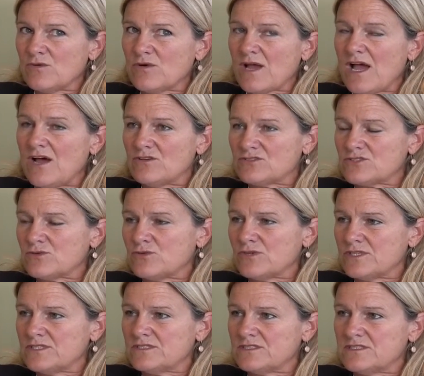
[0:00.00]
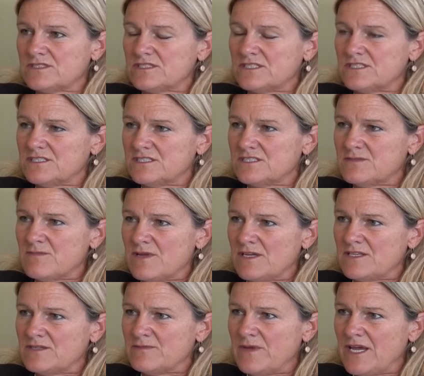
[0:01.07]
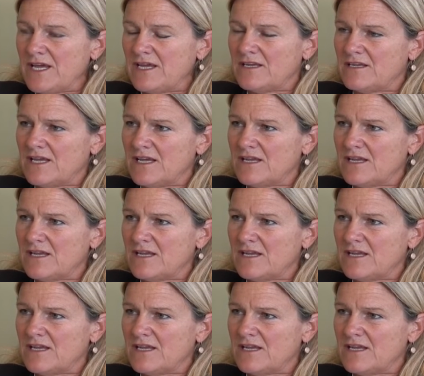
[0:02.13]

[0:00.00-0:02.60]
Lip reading: how story is made